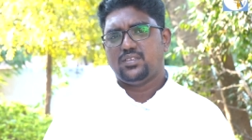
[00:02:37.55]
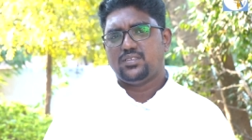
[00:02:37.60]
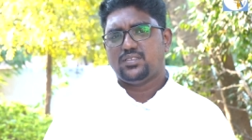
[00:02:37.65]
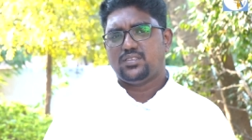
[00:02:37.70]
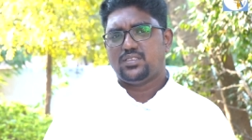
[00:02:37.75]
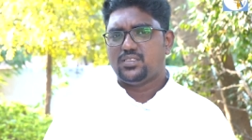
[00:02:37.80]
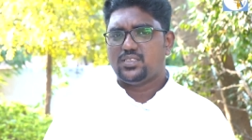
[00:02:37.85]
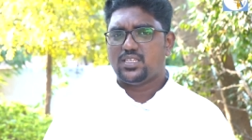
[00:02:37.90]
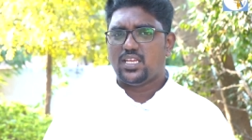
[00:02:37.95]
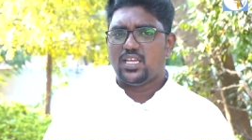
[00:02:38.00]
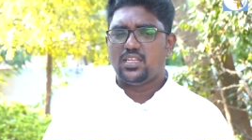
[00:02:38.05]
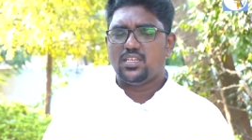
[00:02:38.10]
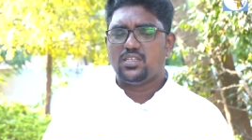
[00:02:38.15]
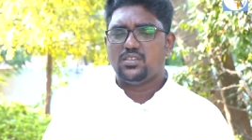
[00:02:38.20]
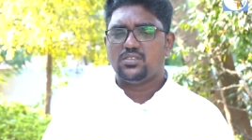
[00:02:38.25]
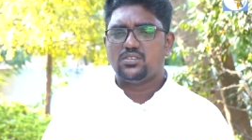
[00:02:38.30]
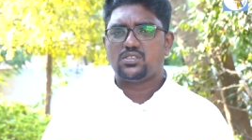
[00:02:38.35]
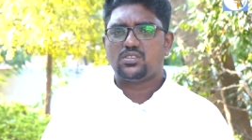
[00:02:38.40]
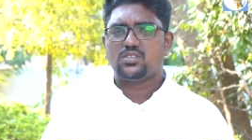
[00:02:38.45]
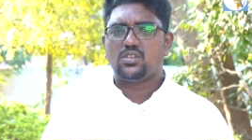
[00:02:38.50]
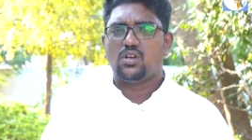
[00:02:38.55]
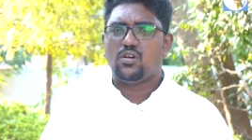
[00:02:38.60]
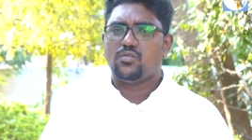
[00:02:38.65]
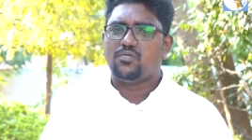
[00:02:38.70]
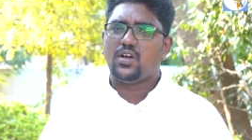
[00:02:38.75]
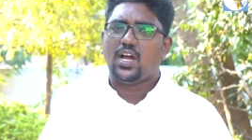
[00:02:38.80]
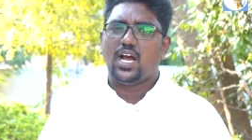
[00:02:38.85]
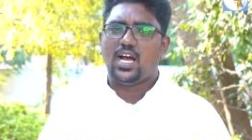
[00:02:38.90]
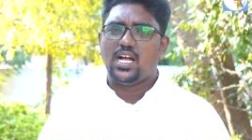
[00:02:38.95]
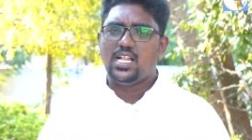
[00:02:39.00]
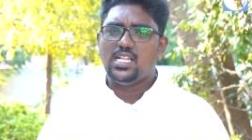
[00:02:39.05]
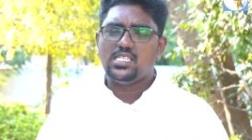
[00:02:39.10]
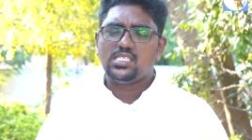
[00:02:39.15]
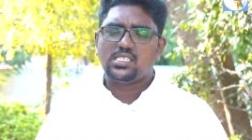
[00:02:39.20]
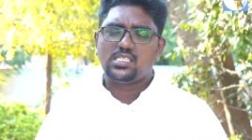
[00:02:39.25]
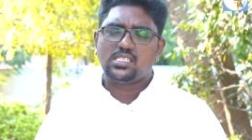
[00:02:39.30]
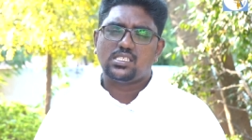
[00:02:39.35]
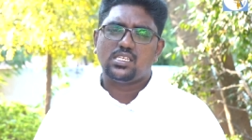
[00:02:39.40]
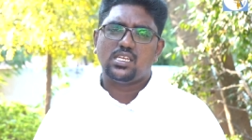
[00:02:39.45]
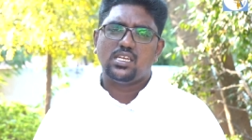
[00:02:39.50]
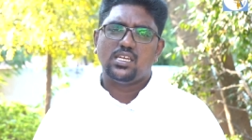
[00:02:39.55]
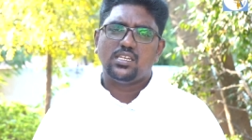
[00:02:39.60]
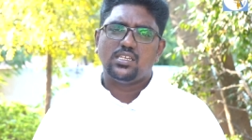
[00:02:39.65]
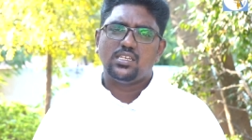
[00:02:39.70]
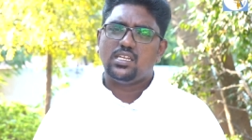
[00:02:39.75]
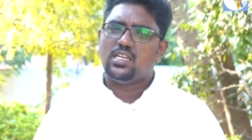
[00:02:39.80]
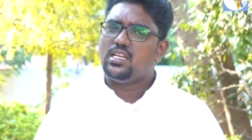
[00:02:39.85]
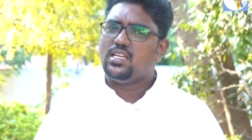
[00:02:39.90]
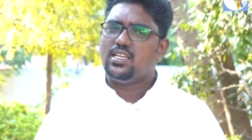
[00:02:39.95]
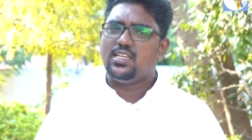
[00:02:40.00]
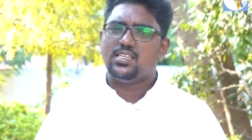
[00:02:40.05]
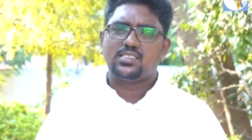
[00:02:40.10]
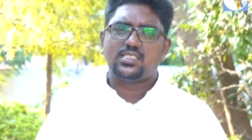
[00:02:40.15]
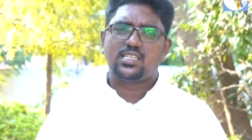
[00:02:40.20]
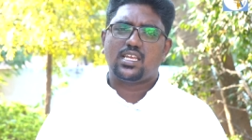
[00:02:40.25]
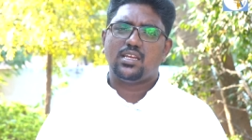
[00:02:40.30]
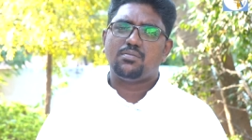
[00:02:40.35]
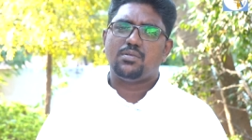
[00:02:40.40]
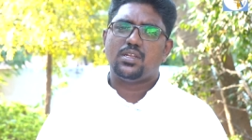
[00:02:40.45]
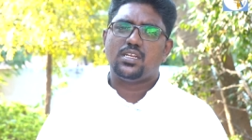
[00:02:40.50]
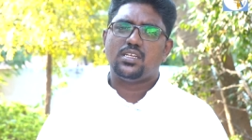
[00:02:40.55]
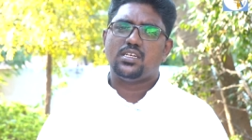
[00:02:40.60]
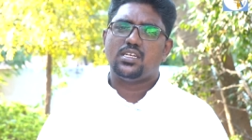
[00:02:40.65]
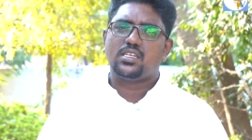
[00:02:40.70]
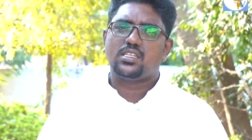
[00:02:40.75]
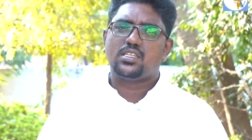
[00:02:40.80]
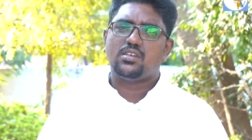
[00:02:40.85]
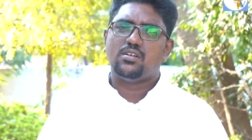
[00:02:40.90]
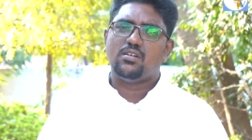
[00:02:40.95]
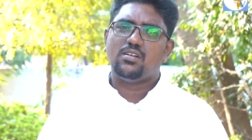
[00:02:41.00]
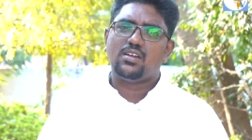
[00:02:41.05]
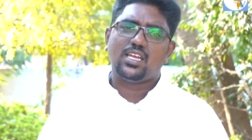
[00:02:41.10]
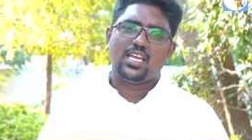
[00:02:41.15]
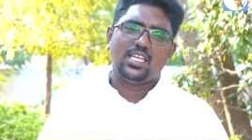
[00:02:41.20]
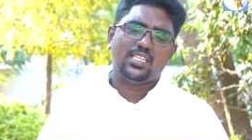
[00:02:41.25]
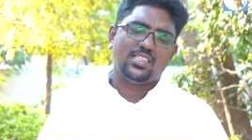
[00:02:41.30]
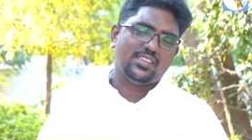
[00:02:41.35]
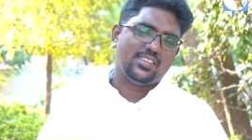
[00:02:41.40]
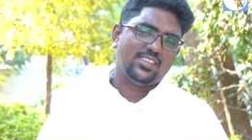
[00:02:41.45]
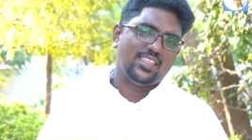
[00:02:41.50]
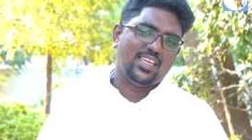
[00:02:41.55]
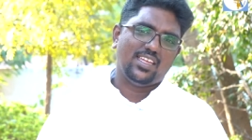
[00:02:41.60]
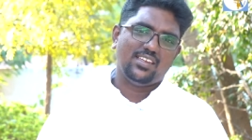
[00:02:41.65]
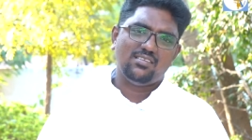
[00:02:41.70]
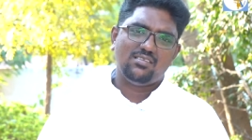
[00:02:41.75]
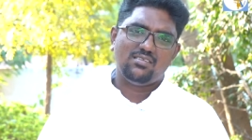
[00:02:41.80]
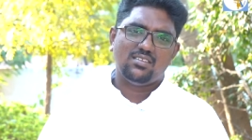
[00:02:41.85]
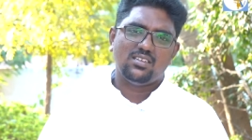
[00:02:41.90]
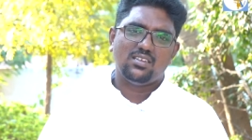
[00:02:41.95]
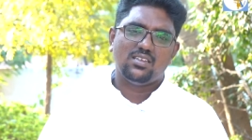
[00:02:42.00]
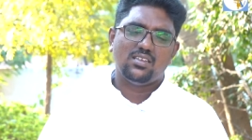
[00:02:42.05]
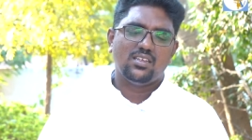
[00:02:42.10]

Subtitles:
Caesarius of Arles nearly escaped an earthquake, and then